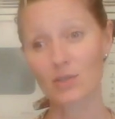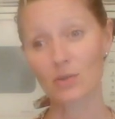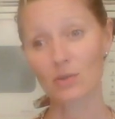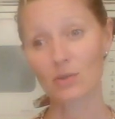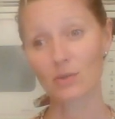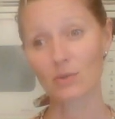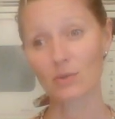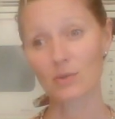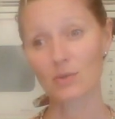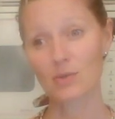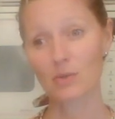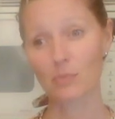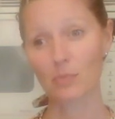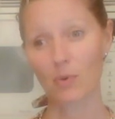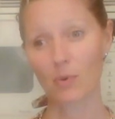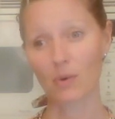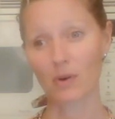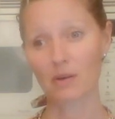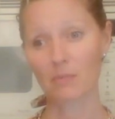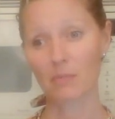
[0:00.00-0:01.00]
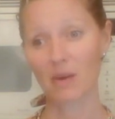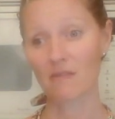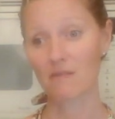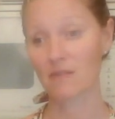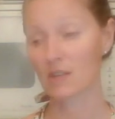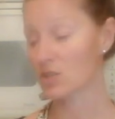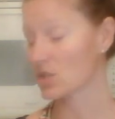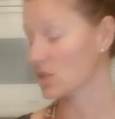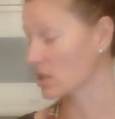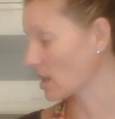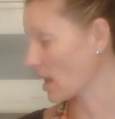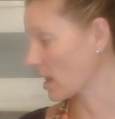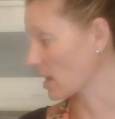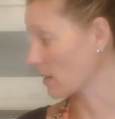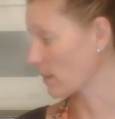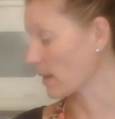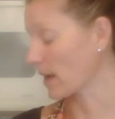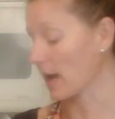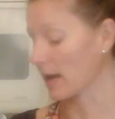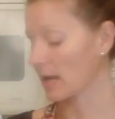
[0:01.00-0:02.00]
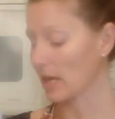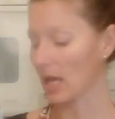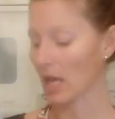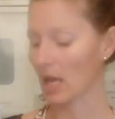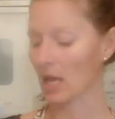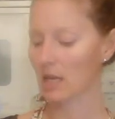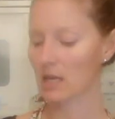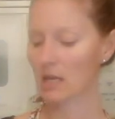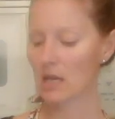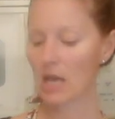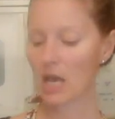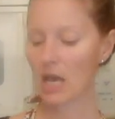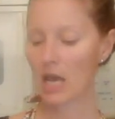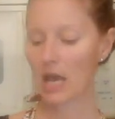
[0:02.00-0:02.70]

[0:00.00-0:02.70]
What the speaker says: to support my vision any way I can.